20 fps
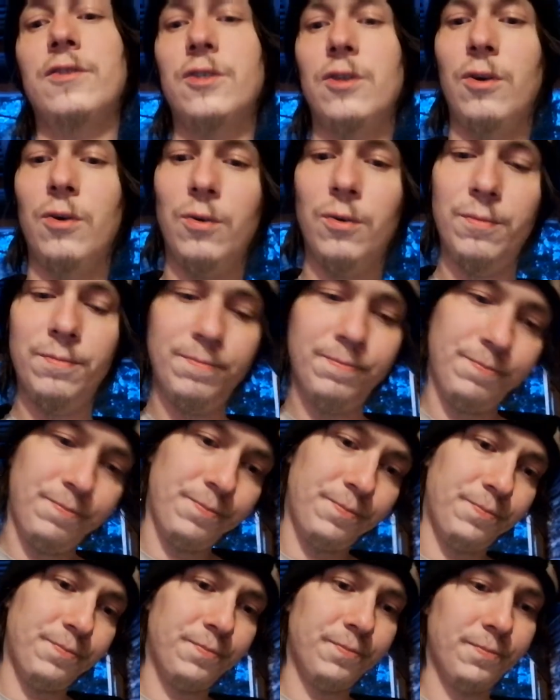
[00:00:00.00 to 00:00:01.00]
so
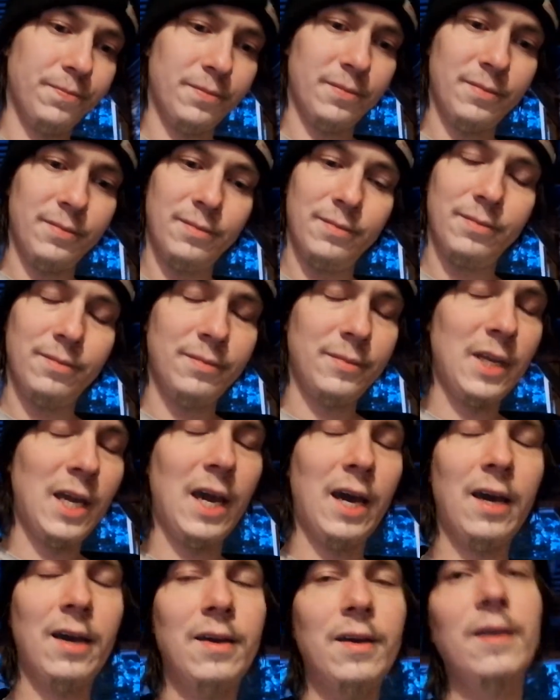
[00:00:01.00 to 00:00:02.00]

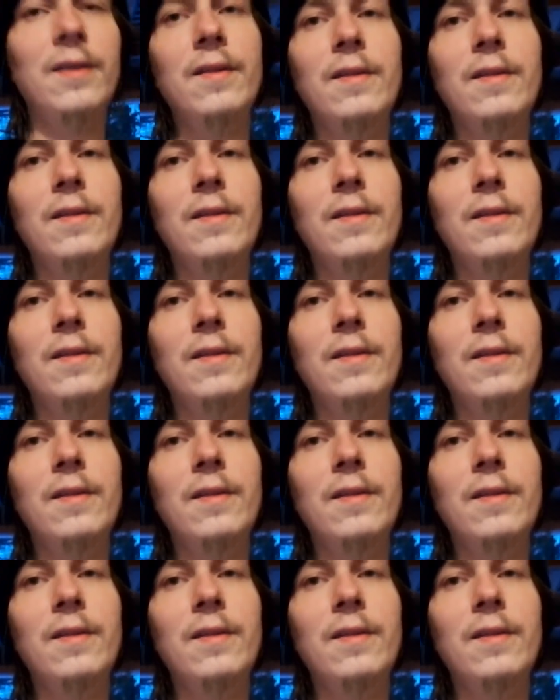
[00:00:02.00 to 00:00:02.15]
yeah.